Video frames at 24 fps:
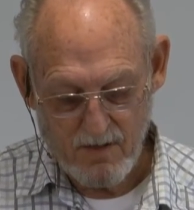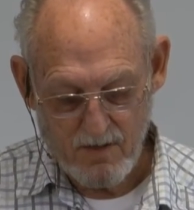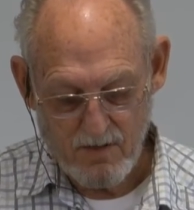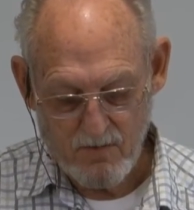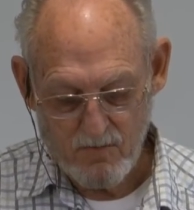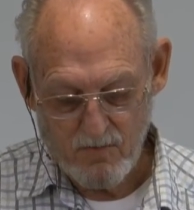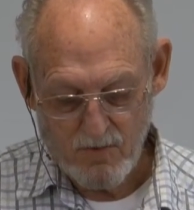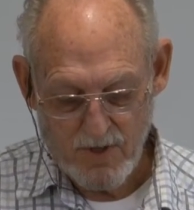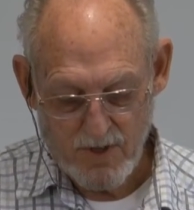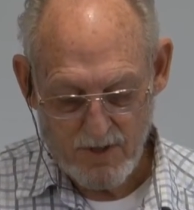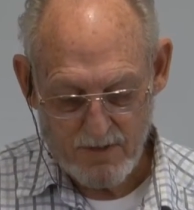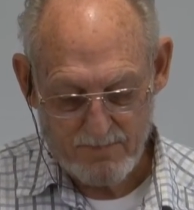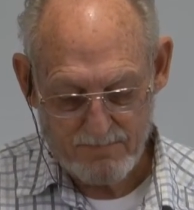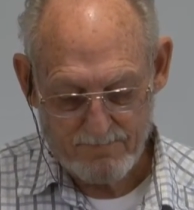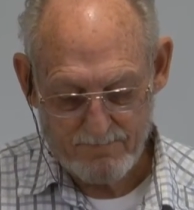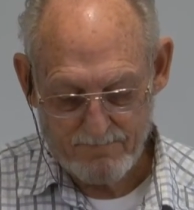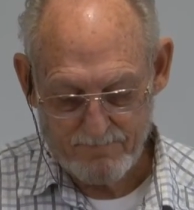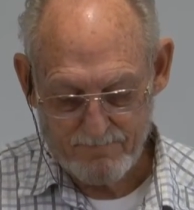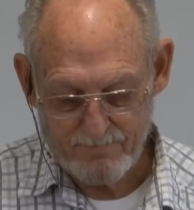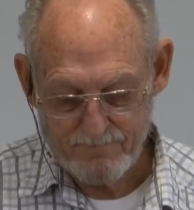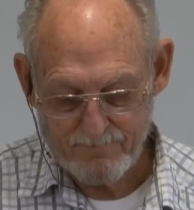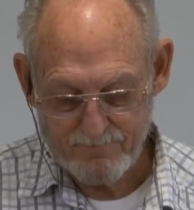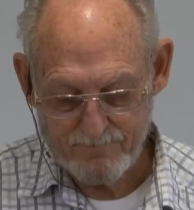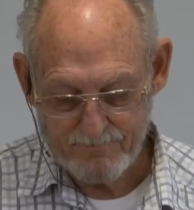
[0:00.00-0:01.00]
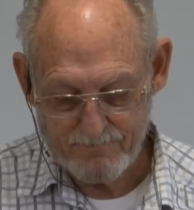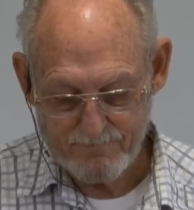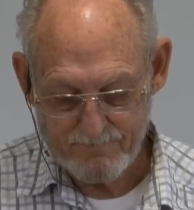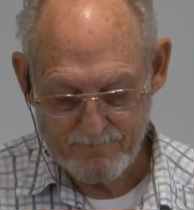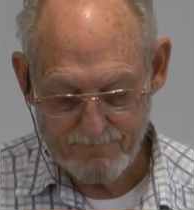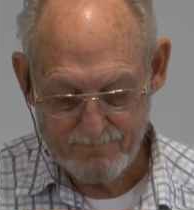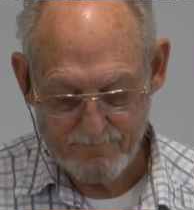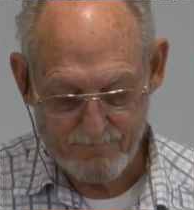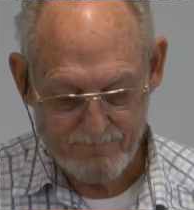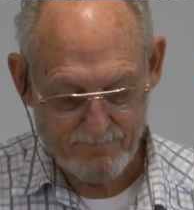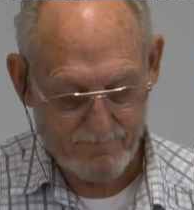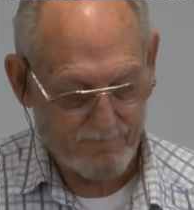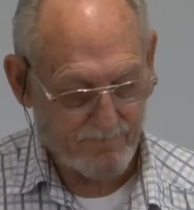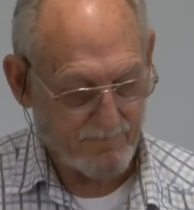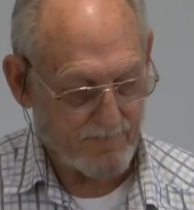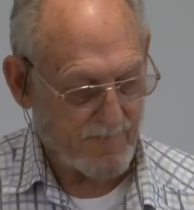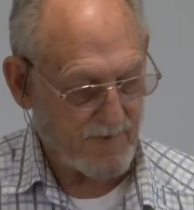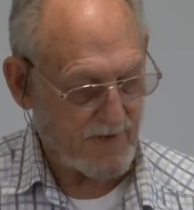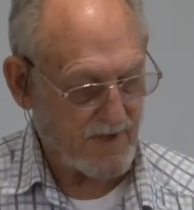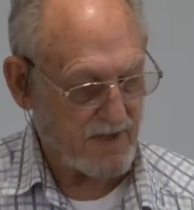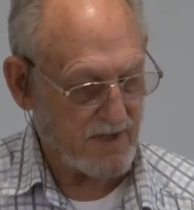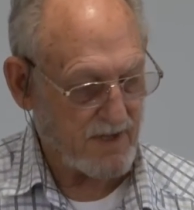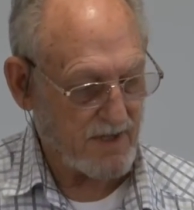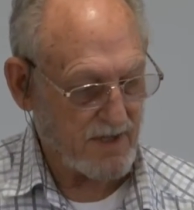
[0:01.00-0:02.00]
Well,
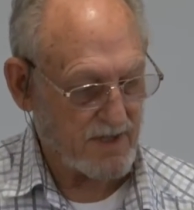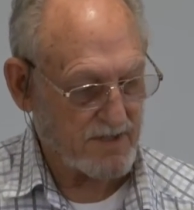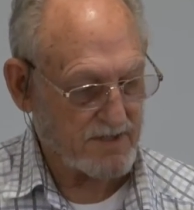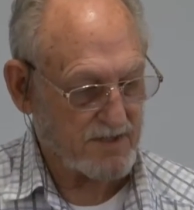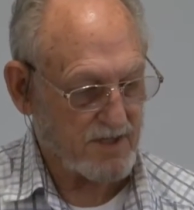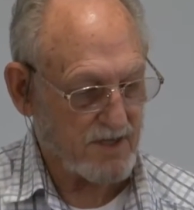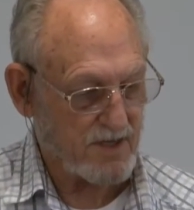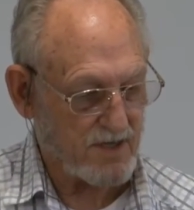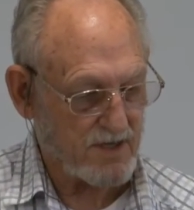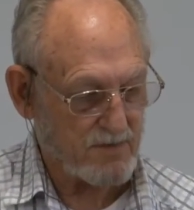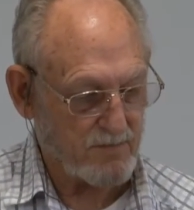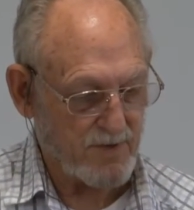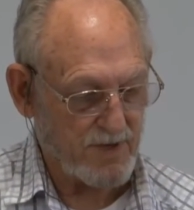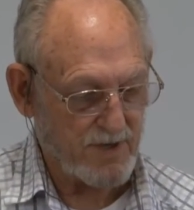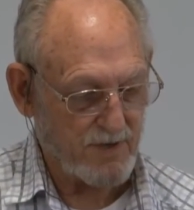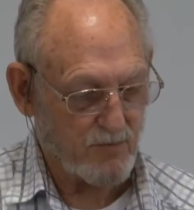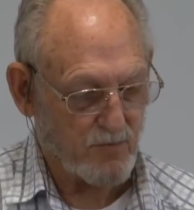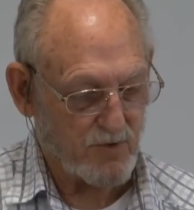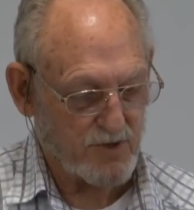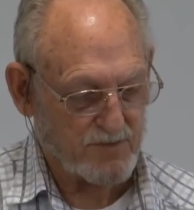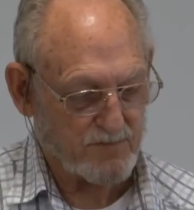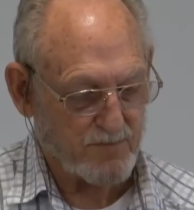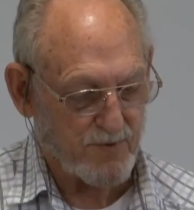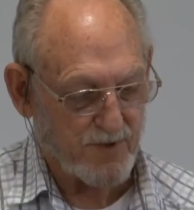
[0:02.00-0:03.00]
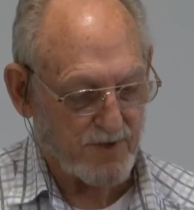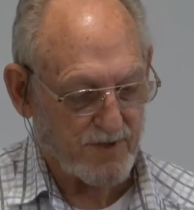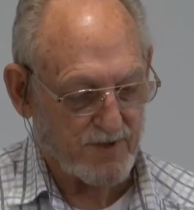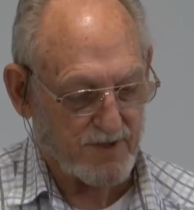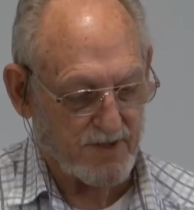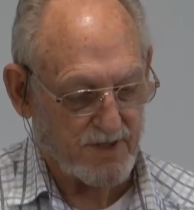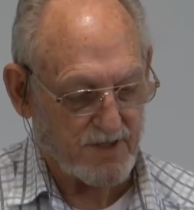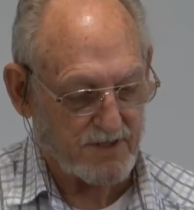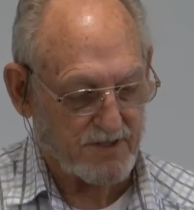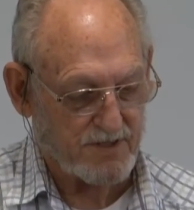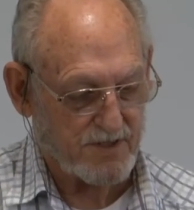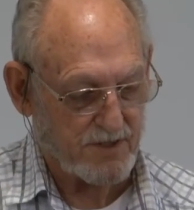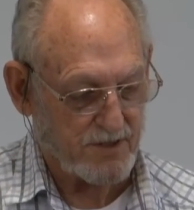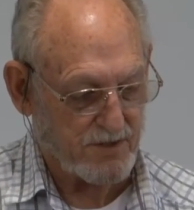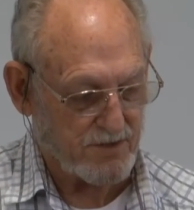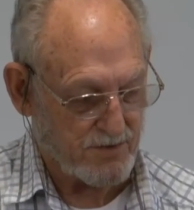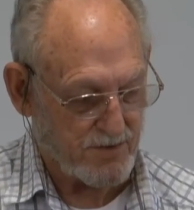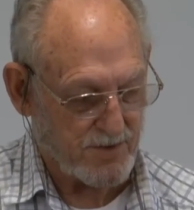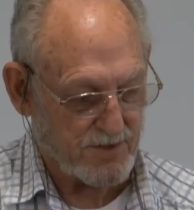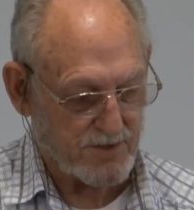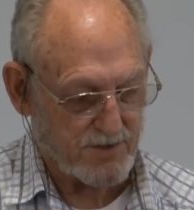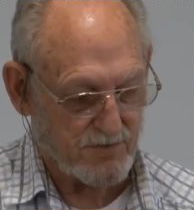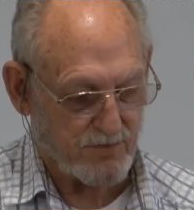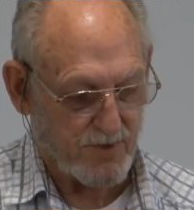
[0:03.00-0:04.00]
has God been whispering things to you
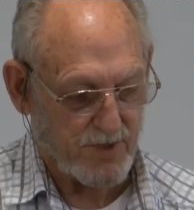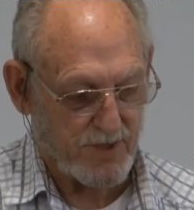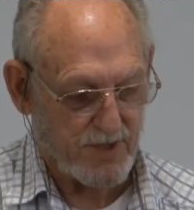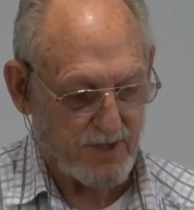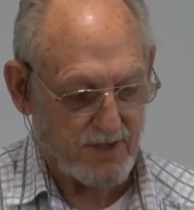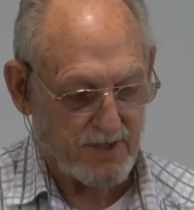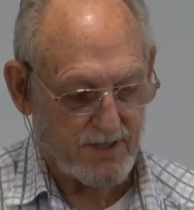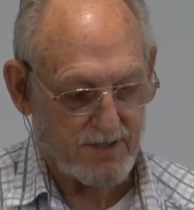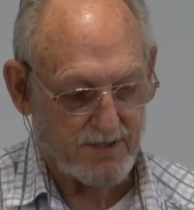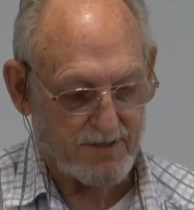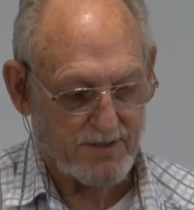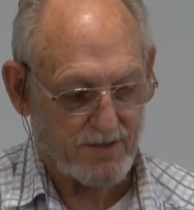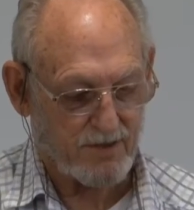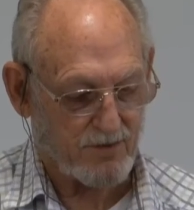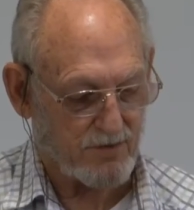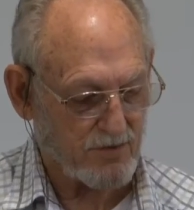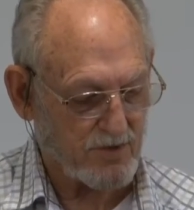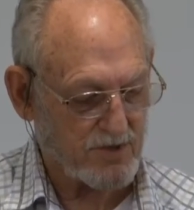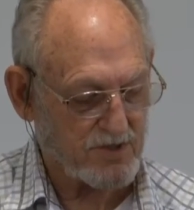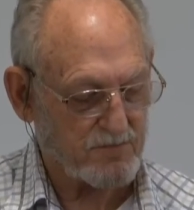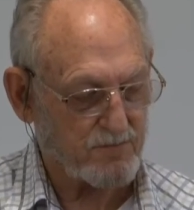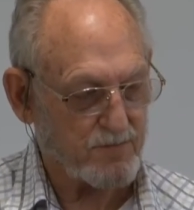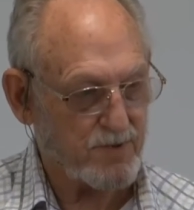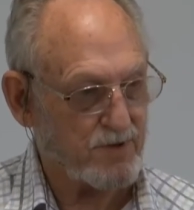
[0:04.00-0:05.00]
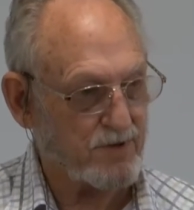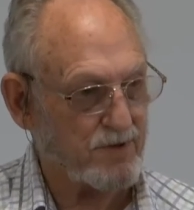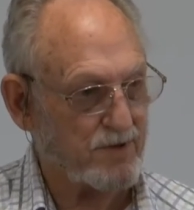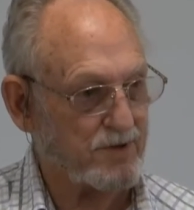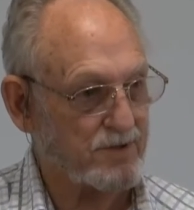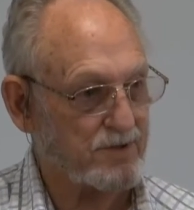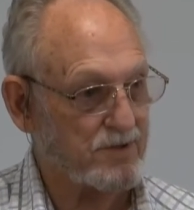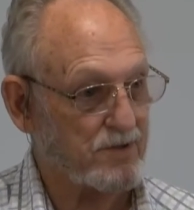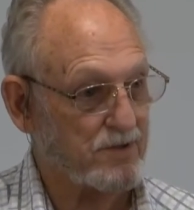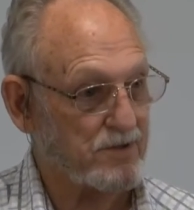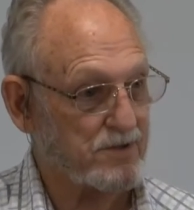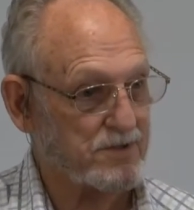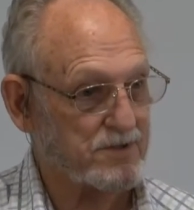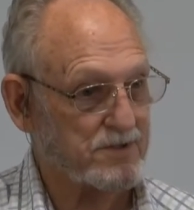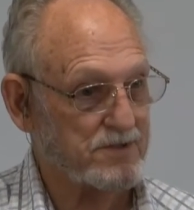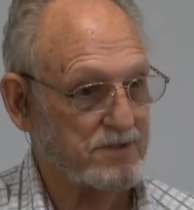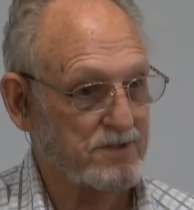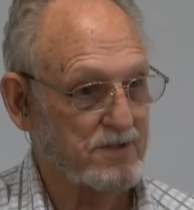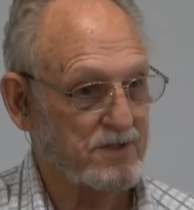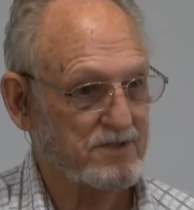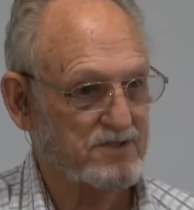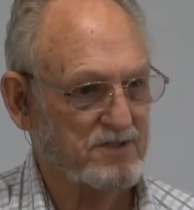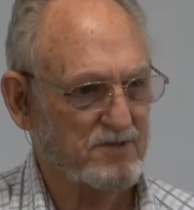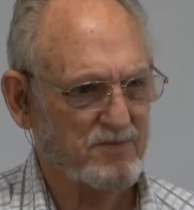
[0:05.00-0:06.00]
this week? The Holy Spirit talks.
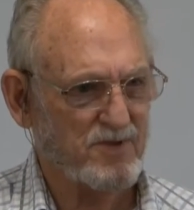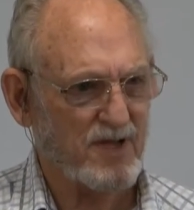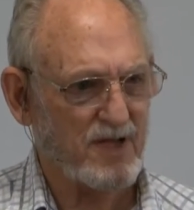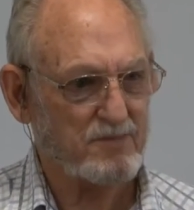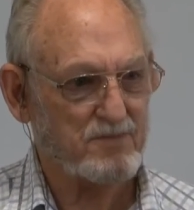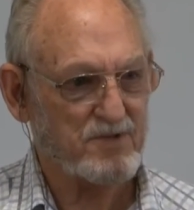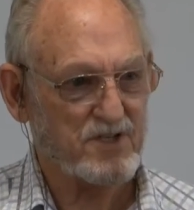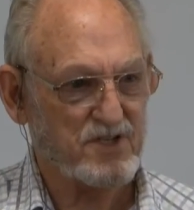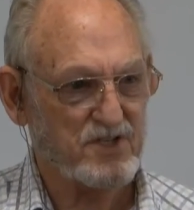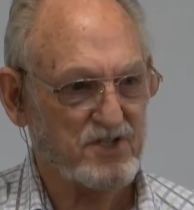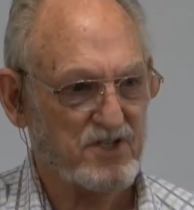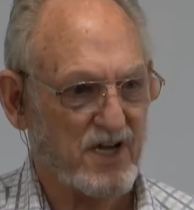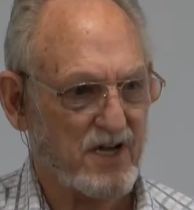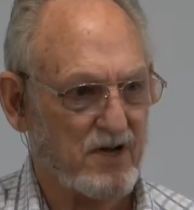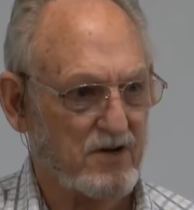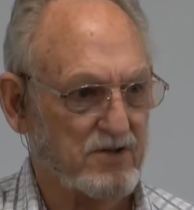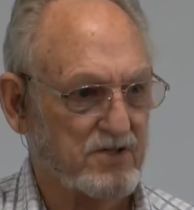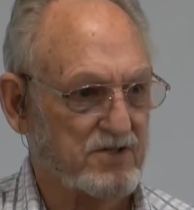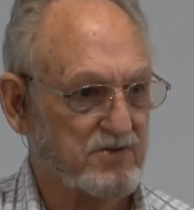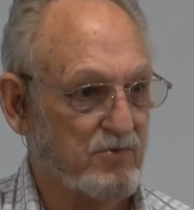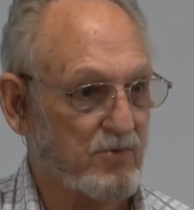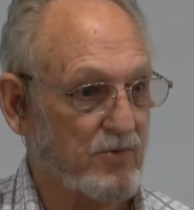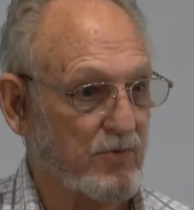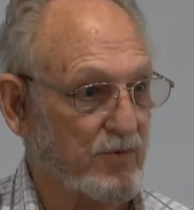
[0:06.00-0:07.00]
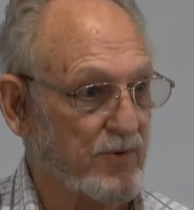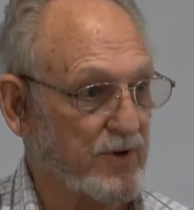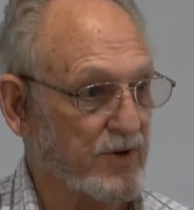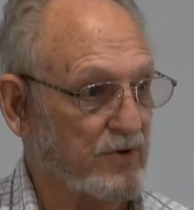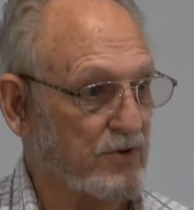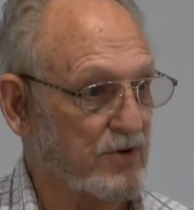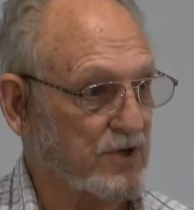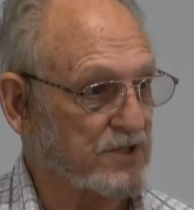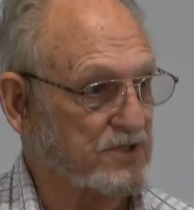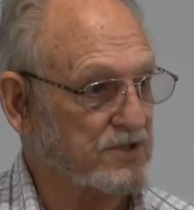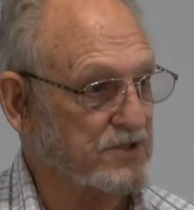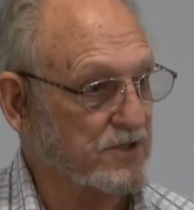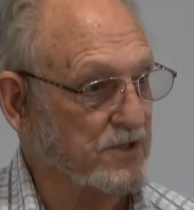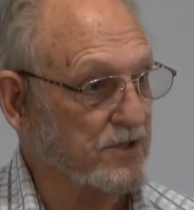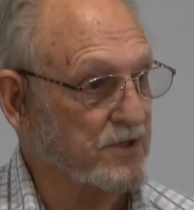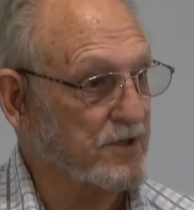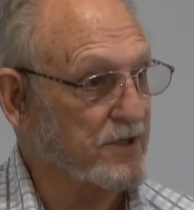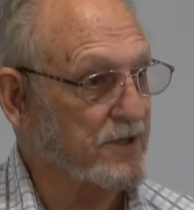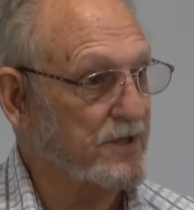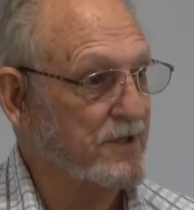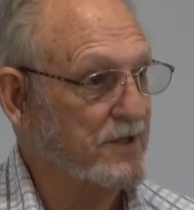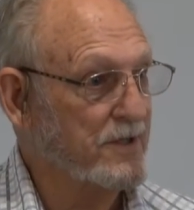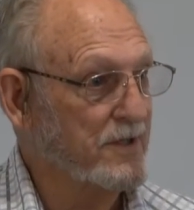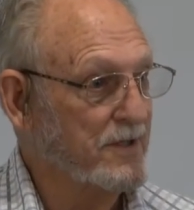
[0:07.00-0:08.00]
Sometimes he shouts when we don't listen
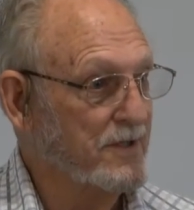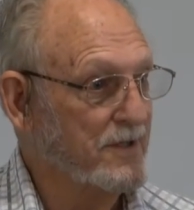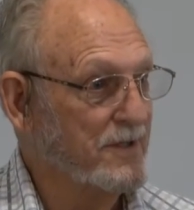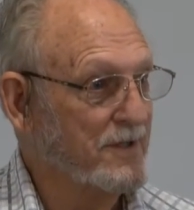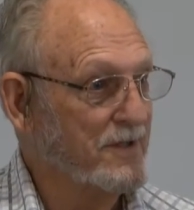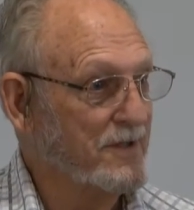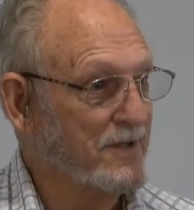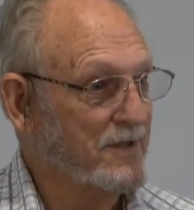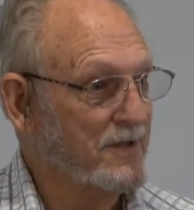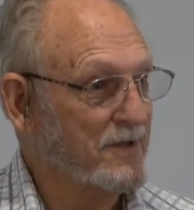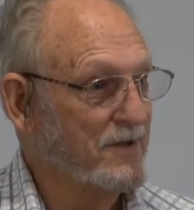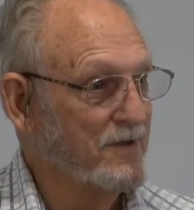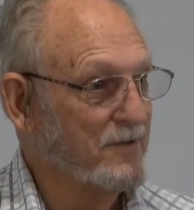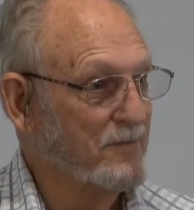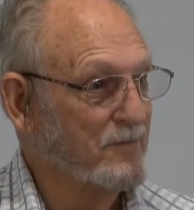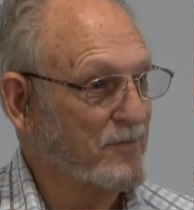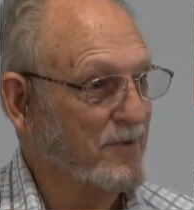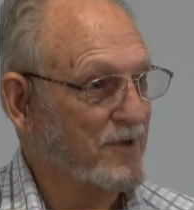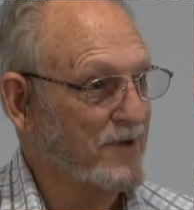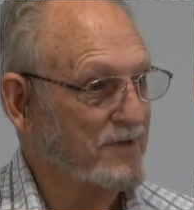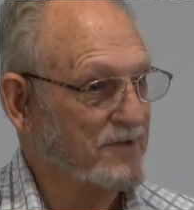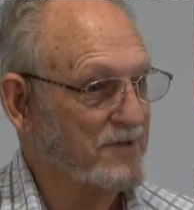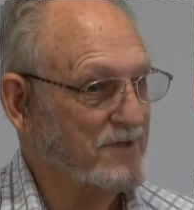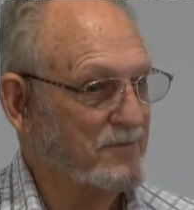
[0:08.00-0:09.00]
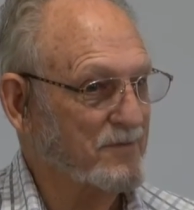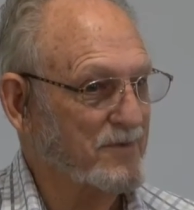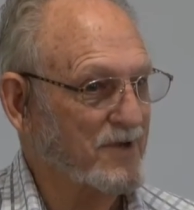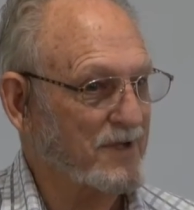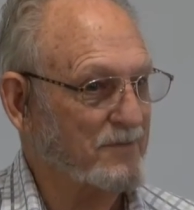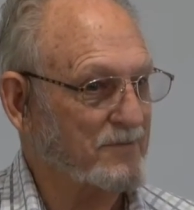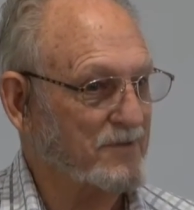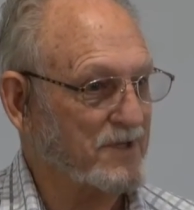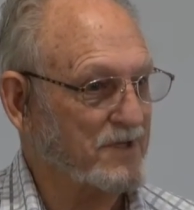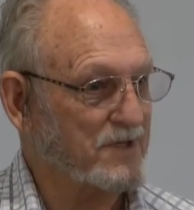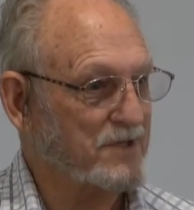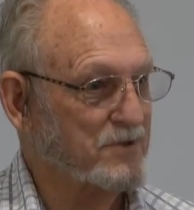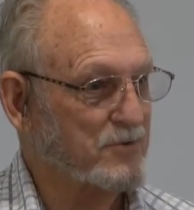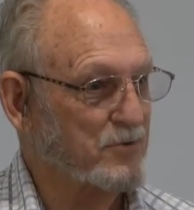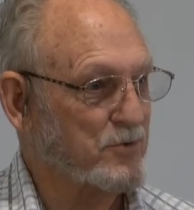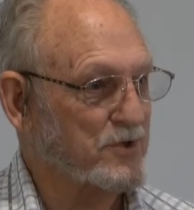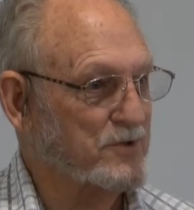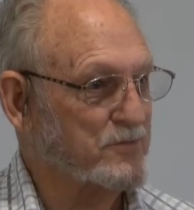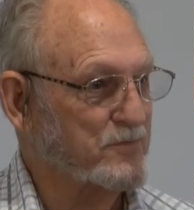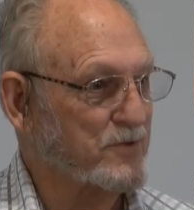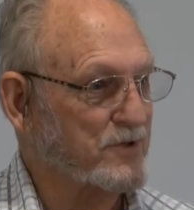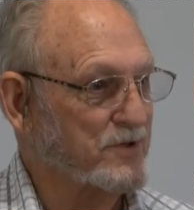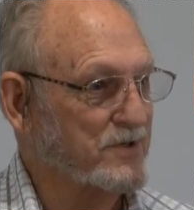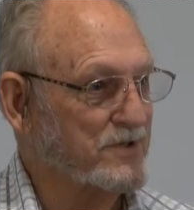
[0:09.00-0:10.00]
good, but sometimes he just
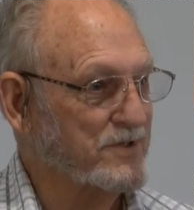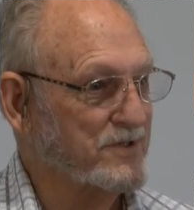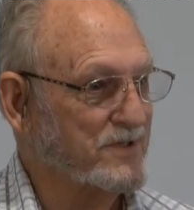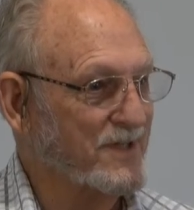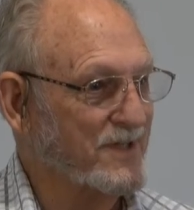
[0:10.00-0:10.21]
whispers